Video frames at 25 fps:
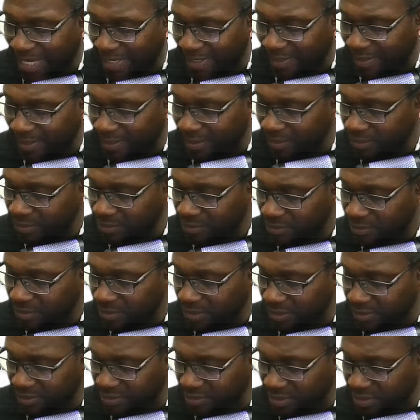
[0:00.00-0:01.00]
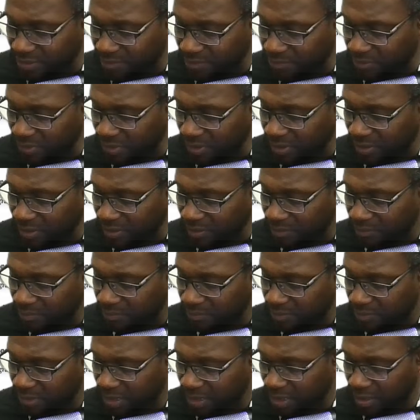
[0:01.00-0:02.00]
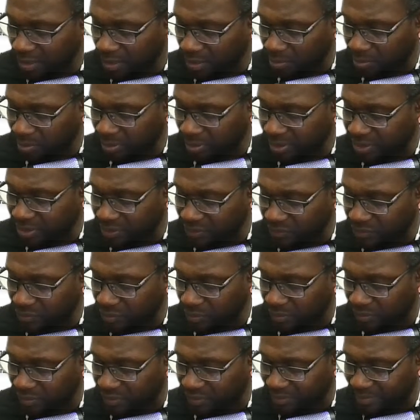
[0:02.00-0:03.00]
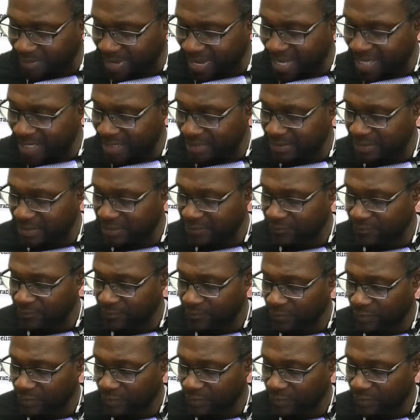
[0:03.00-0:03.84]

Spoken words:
I ends up being taking the place of sort of the mass.